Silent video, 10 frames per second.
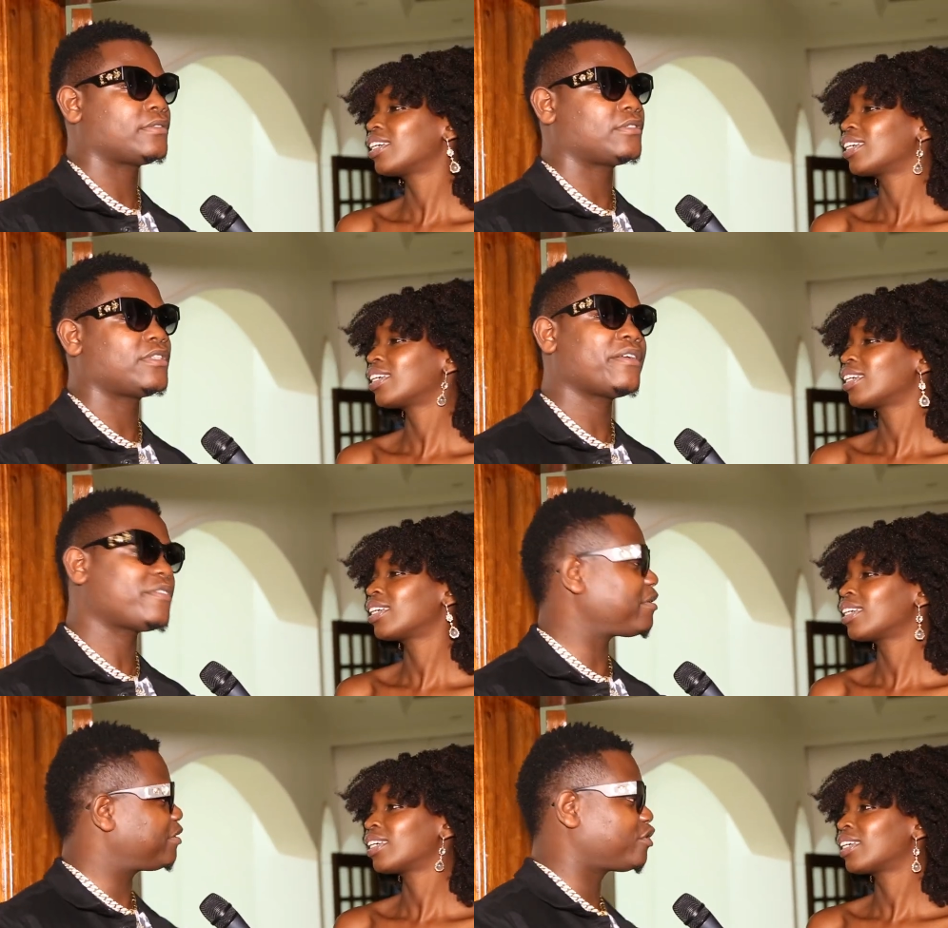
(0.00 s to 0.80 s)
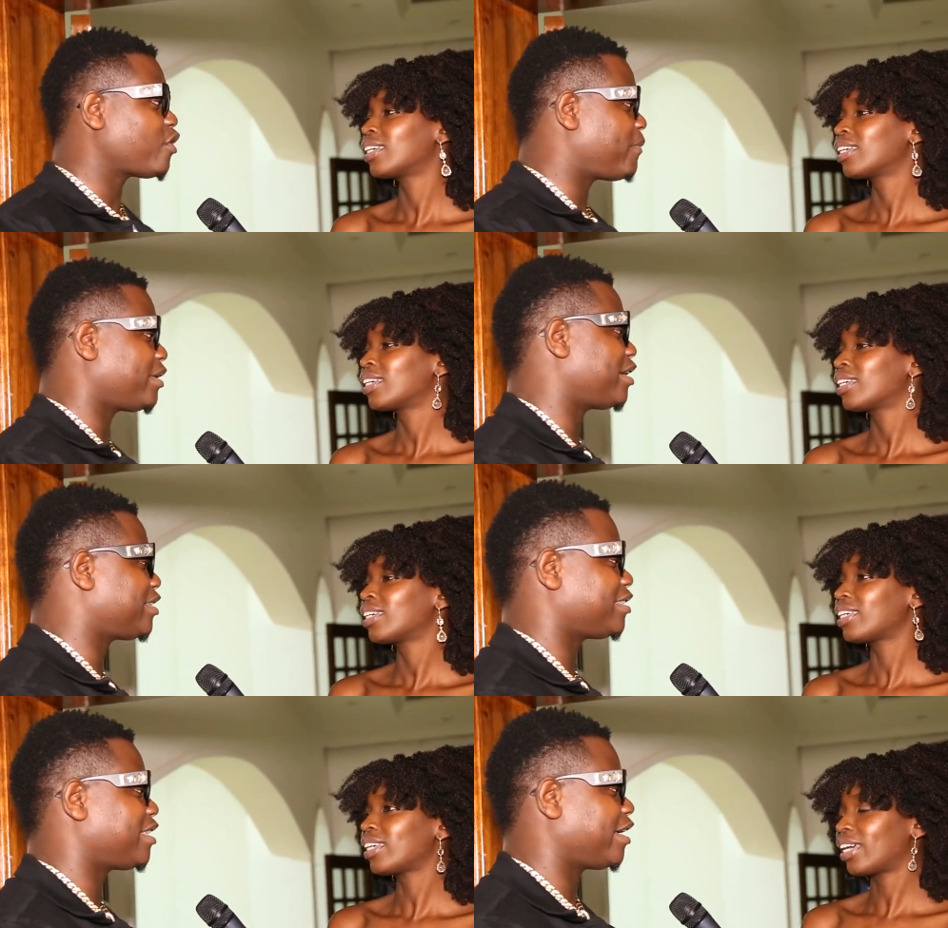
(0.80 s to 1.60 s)
Speaker 1: So there, there are so many
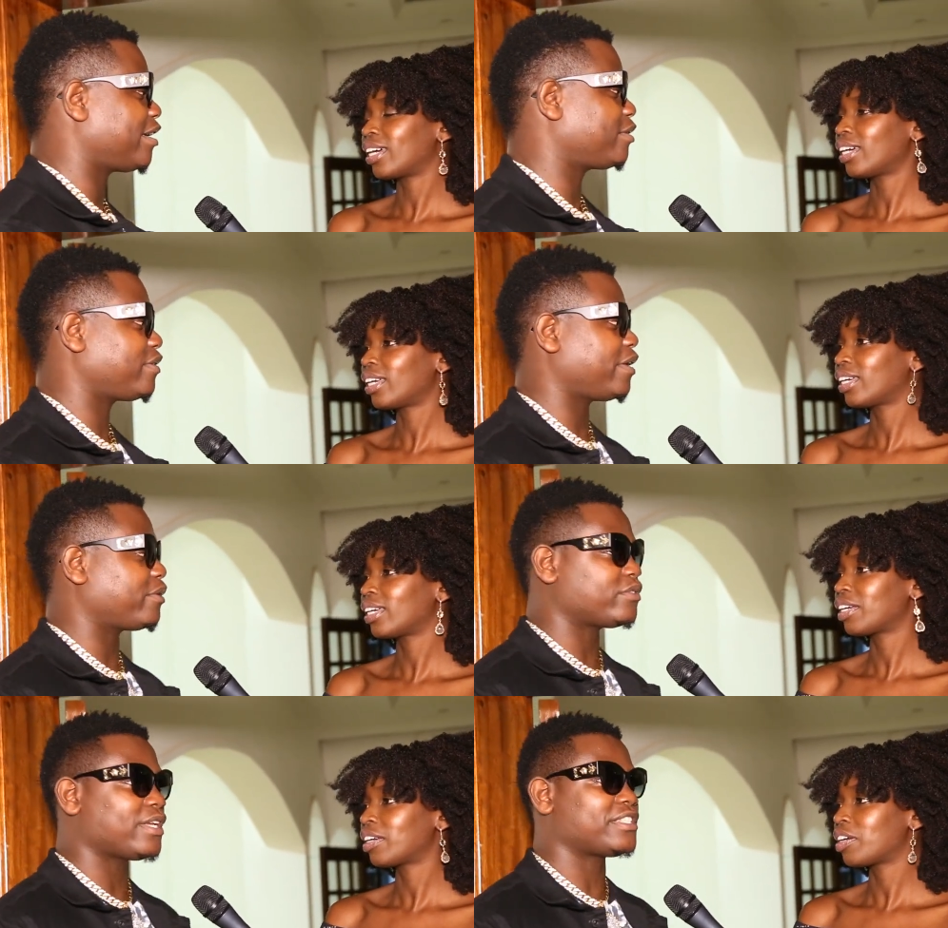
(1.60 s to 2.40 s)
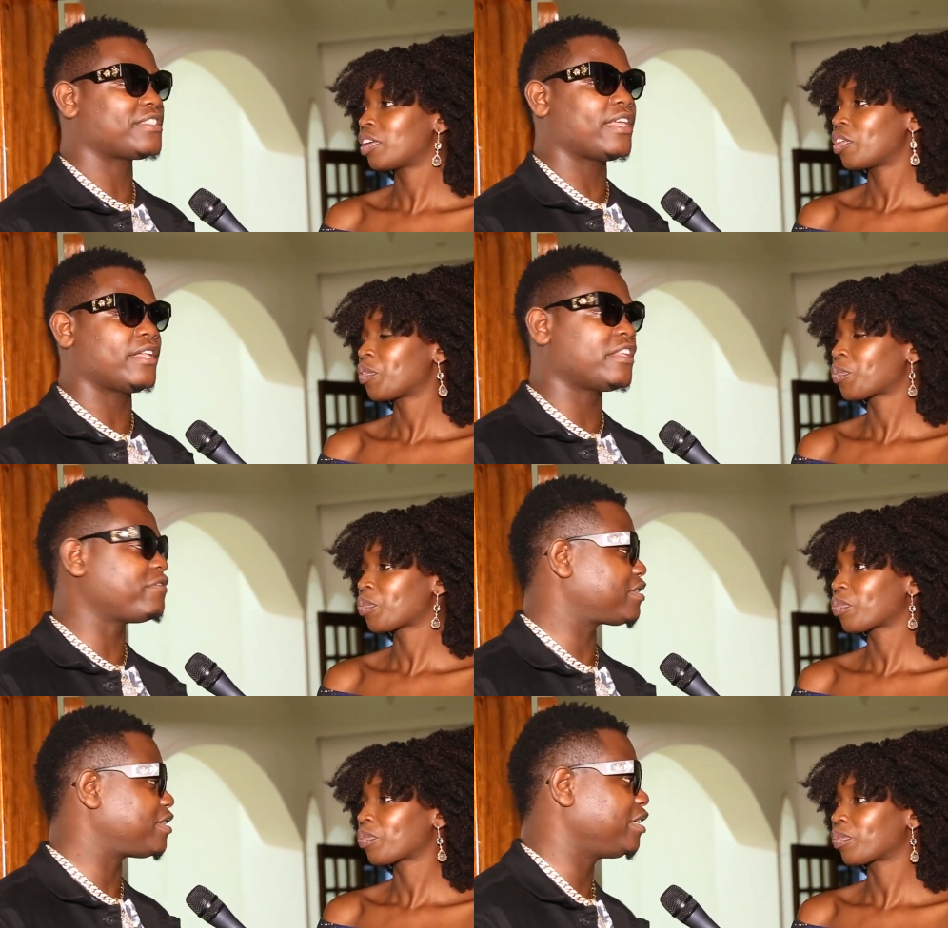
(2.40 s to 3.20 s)
artists here. Yeah. The good artists there.
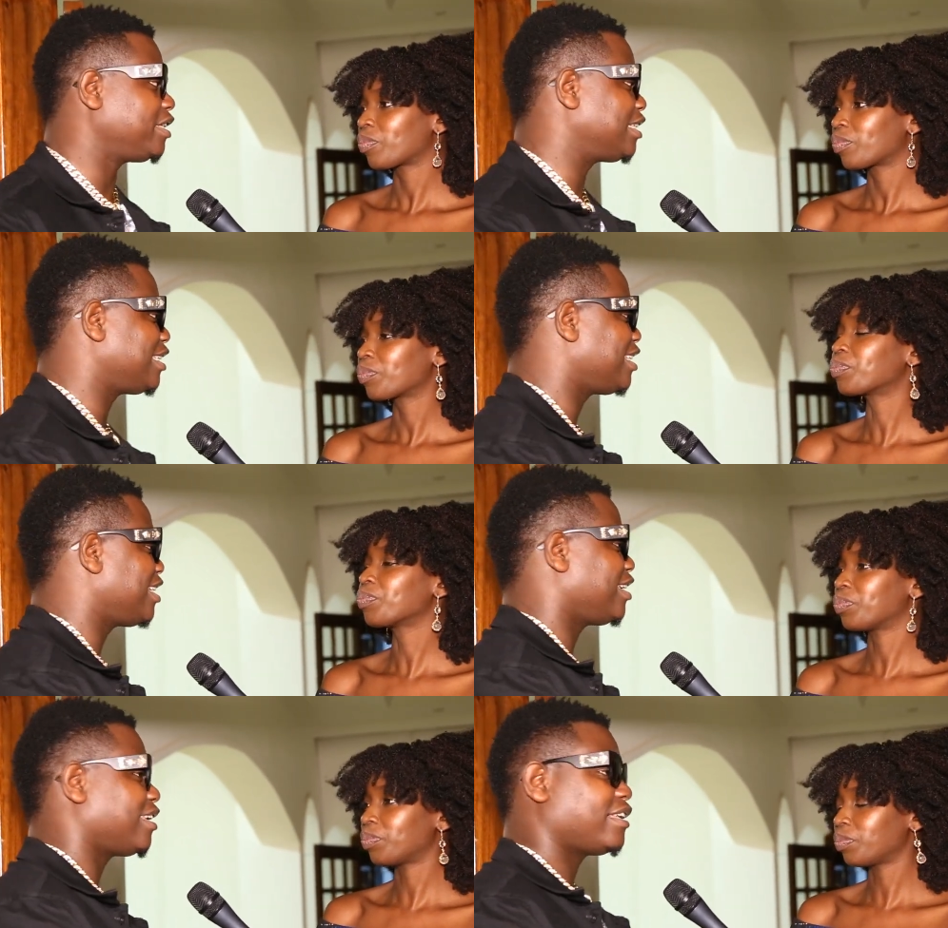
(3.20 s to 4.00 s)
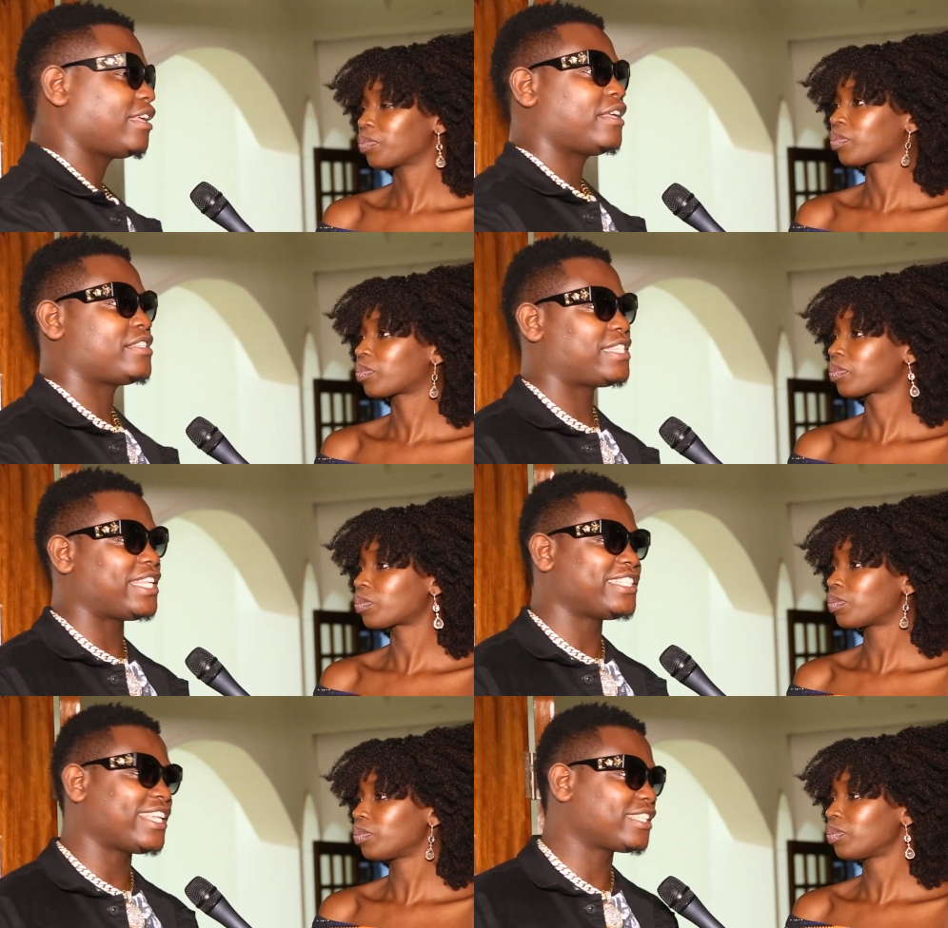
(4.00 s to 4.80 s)
Davis D, mm -hmm.
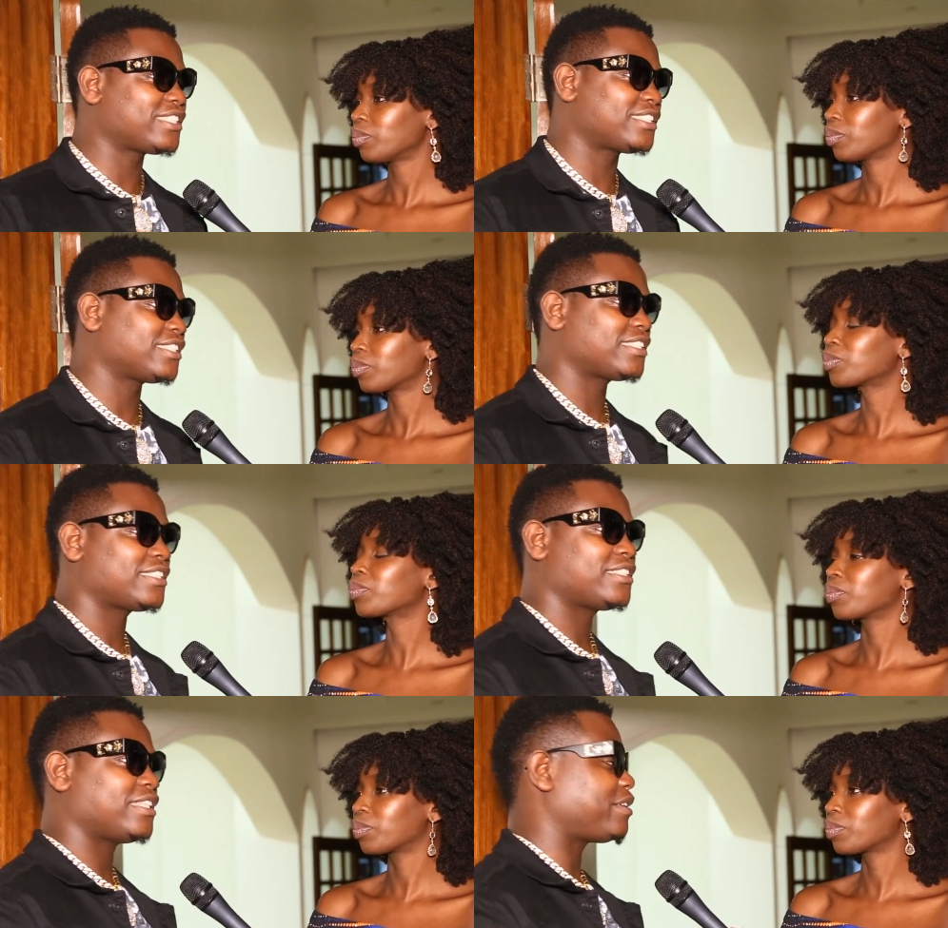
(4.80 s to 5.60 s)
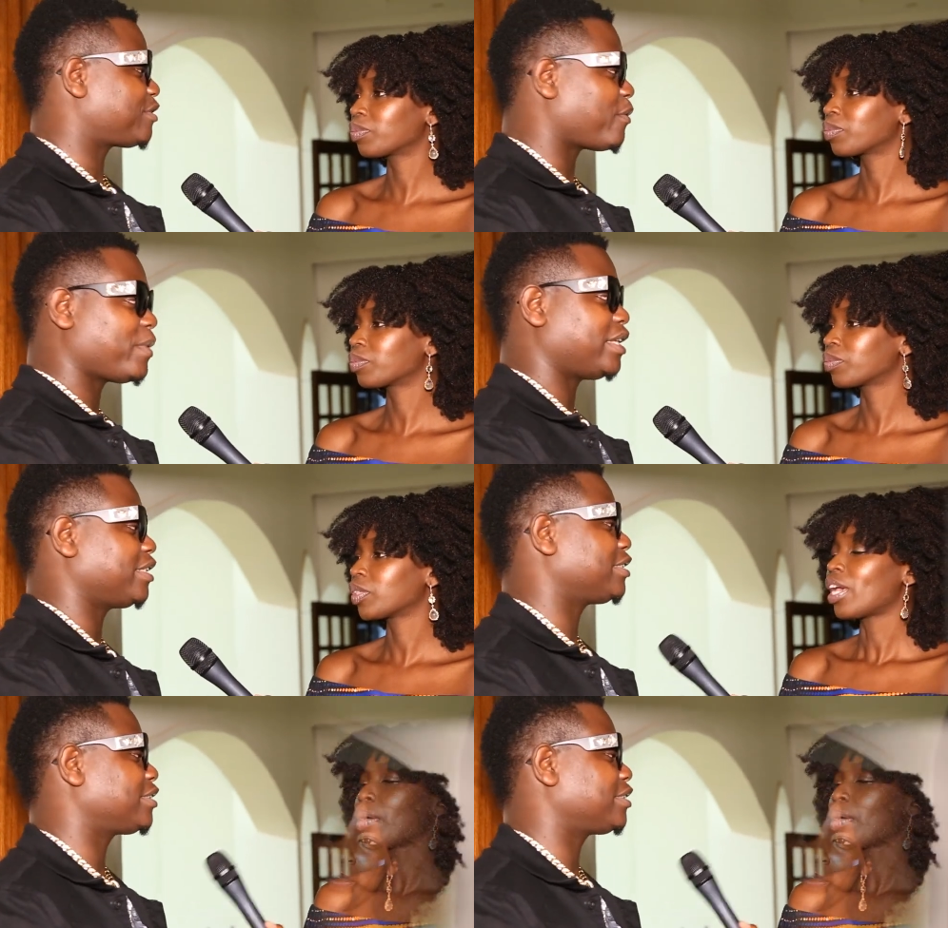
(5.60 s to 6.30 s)
Syntax. Mm -hmm. There are so many.